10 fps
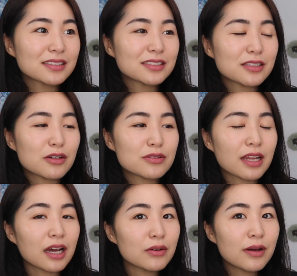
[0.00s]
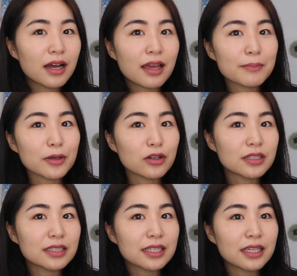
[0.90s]
So now I'm
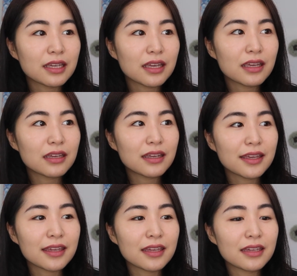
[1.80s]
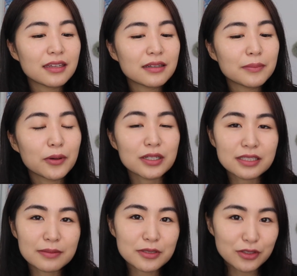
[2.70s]
currently a
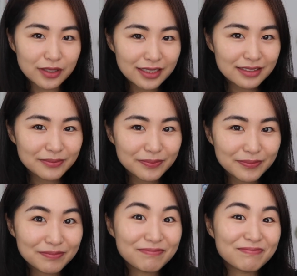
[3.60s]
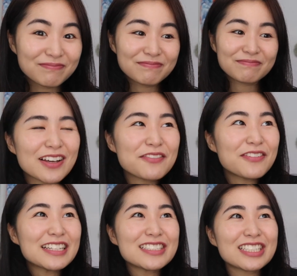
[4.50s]
part-time student.
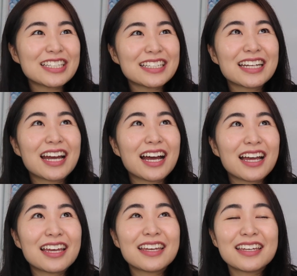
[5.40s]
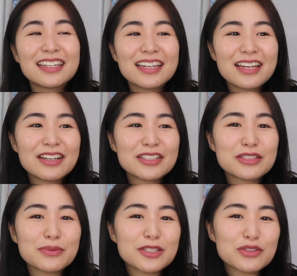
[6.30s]
Confession, I
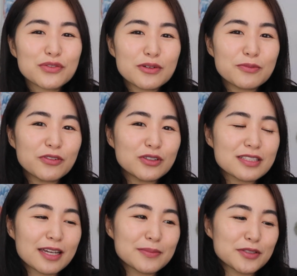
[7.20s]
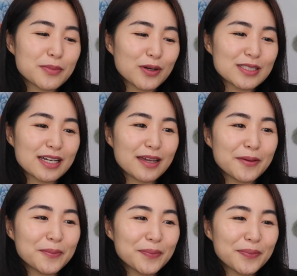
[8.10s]
switched from full-time to part-time